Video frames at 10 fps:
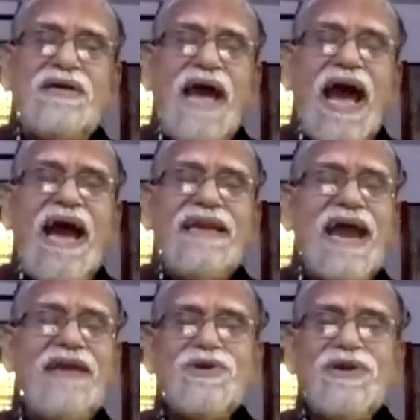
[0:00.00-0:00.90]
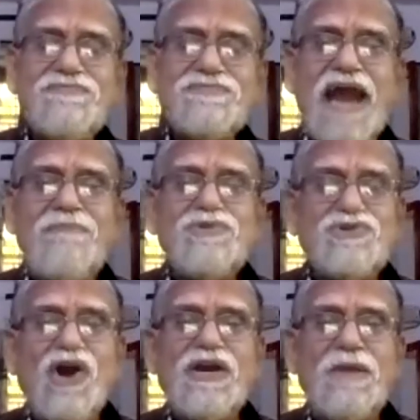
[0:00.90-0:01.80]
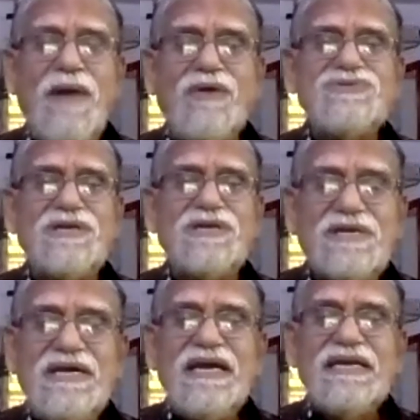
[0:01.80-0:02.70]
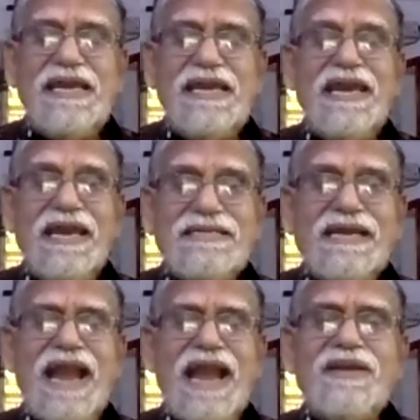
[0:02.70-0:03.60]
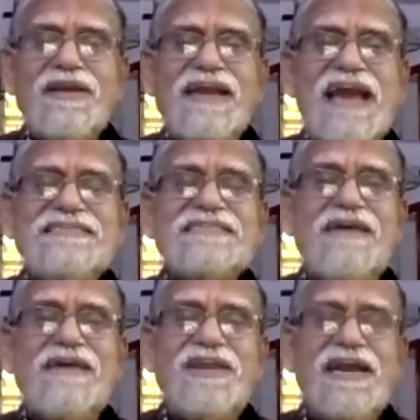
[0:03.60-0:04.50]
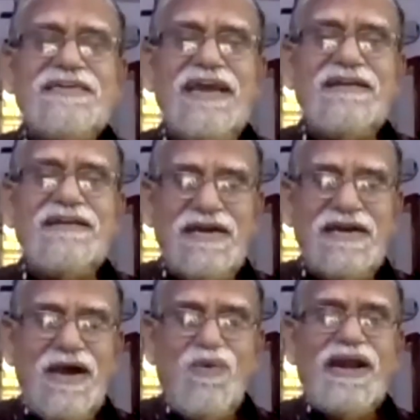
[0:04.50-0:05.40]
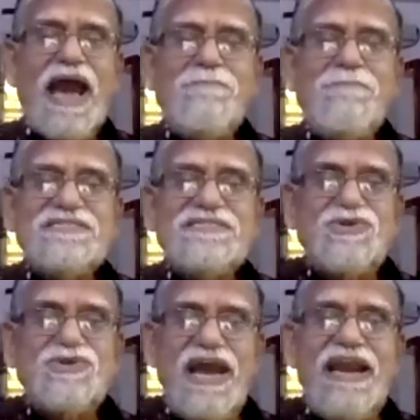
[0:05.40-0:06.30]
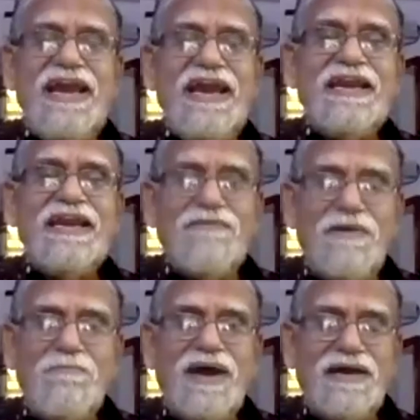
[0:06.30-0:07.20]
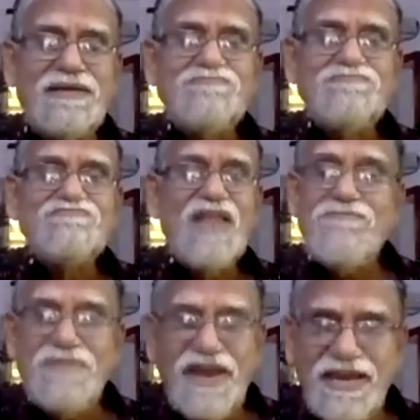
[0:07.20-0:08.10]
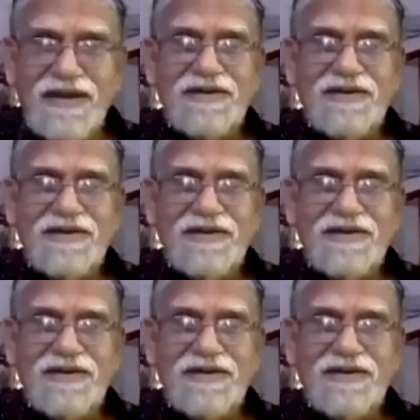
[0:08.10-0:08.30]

And I don't have time to talk about the climate crisis evident in what happens to Delhi in November every year.